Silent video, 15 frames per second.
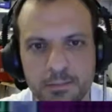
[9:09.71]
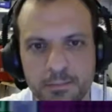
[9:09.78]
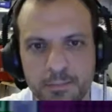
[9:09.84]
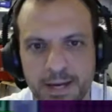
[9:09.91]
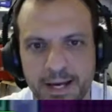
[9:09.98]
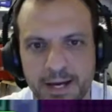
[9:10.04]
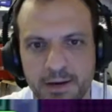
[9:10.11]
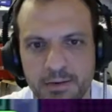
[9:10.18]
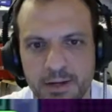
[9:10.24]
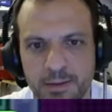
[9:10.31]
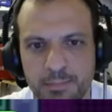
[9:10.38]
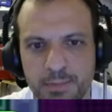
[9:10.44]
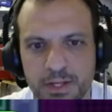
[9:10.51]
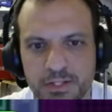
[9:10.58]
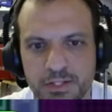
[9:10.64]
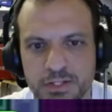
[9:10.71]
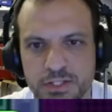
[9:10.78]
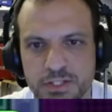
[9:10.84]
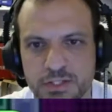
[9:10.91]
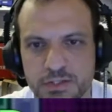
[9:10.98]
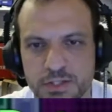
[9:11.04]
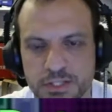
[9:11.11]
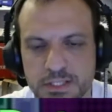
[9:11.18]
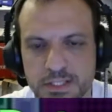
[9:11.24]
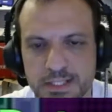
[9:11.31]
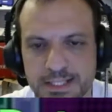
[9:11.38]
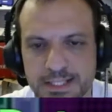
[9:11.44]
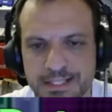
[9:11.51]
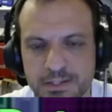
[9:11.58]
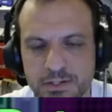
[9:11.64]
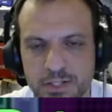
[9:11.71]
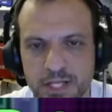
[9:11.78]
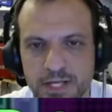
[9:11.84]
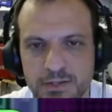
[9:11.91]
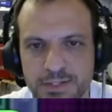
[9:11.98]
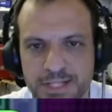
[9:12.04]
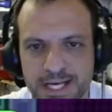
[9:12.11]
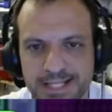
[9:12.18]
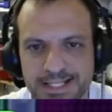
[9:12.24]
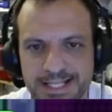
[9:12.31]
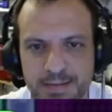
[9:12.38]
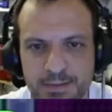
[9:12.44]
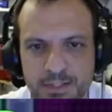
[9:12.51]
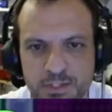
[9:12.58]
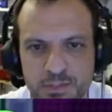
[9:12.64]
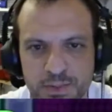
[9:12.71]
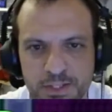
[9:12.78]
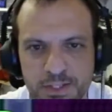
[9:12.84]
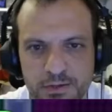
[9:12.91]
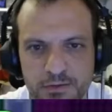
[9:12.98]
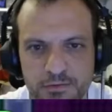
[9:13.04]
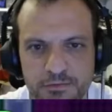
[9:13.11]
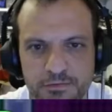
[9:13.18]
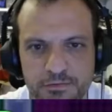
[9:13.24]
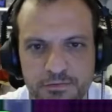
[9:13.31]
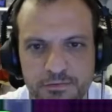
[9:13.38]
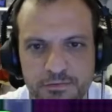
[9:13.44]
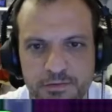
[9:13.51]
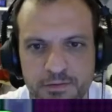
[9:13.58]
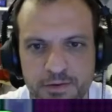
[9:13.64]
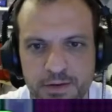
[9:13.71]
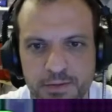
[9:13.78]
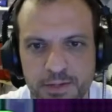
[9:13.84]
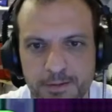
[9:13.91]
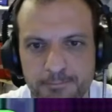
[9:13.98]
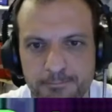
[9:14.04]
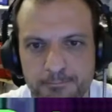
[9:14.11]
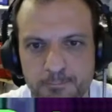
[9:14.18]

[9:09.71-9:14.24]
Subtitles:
power-up punch to do this, and it doesn't look like you take damage when you've thrown it.